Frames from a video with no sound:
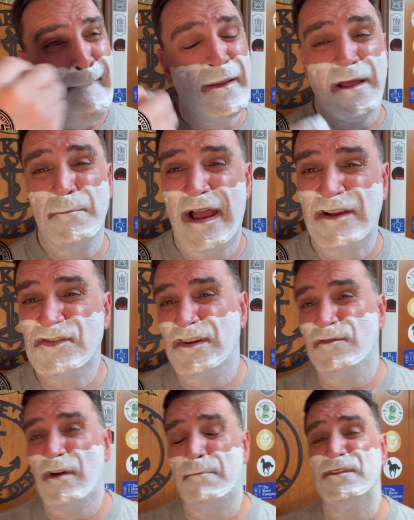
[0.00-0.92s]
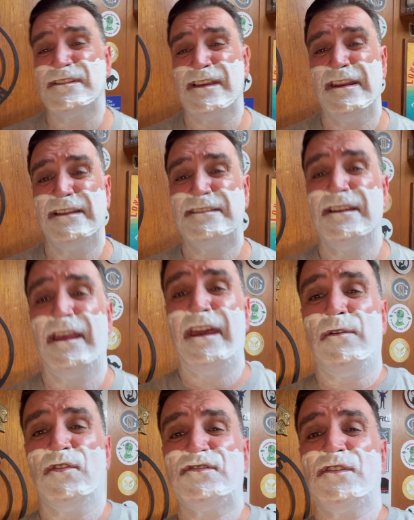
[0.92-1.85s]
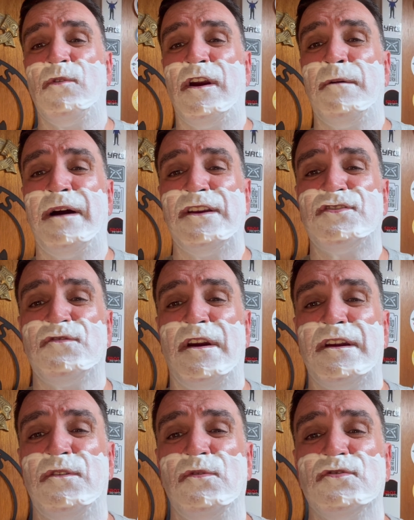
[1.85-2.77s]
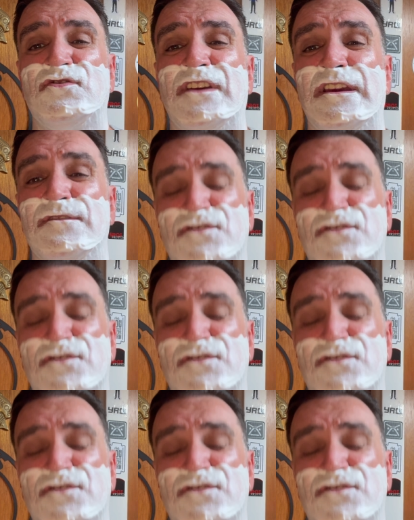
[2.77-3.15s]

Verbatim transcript: I'm actually representing today, also wearing my Strike Gold Shave